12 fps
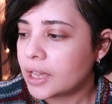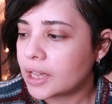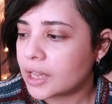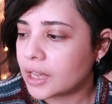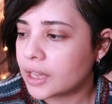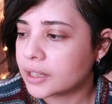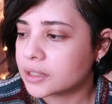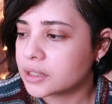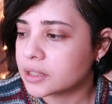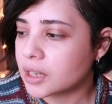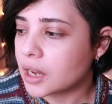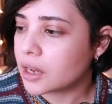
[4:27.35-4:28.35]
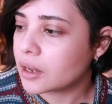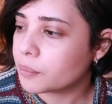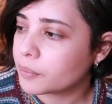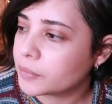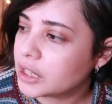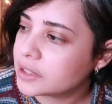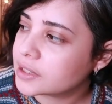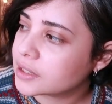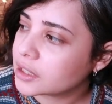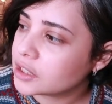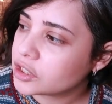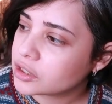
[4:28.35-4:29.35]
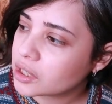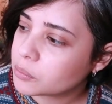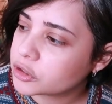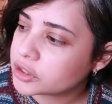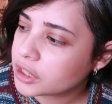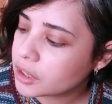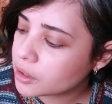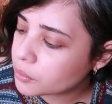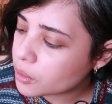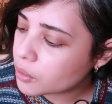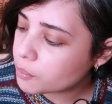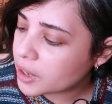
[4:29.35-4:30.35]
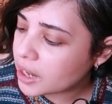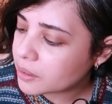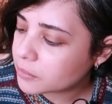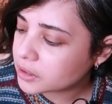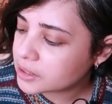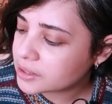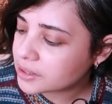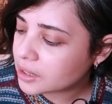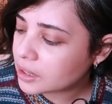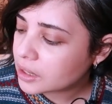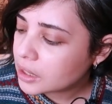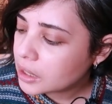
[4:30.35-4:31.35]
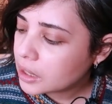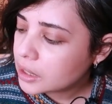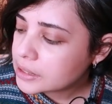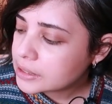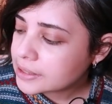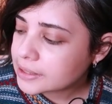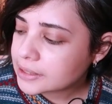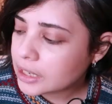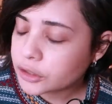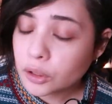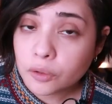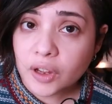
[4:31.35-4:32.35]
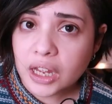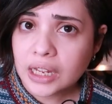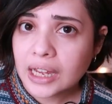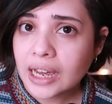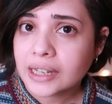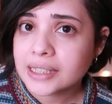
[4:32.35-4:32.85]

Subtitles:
And it's The Kitchen Table Tarot by Melissa Cynova.